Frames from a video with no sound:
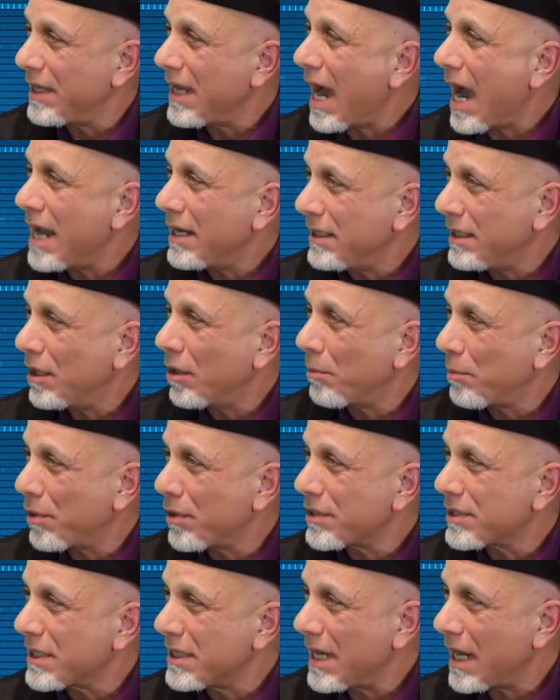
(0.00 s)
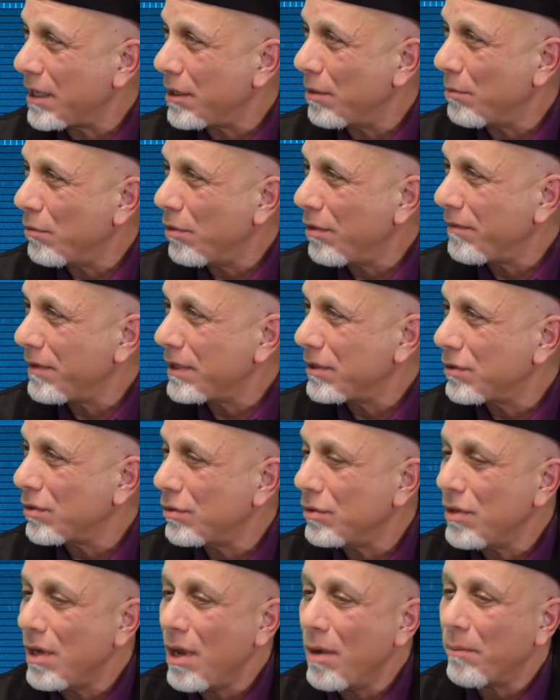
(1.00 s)
the ideal person that you're moving
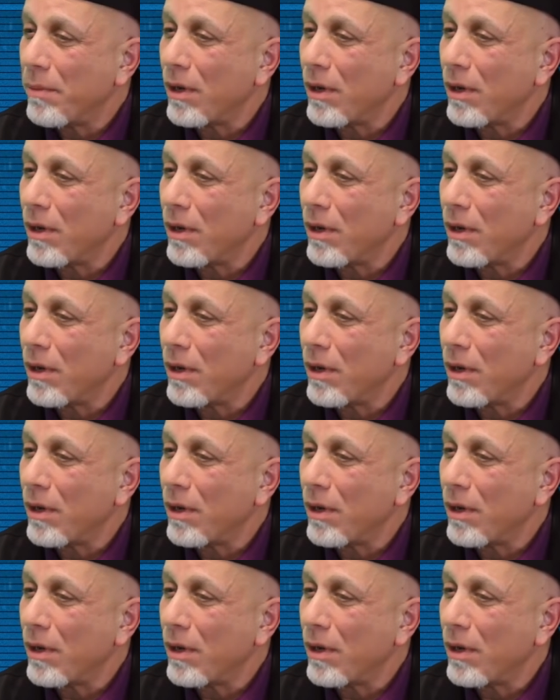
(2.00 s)
to,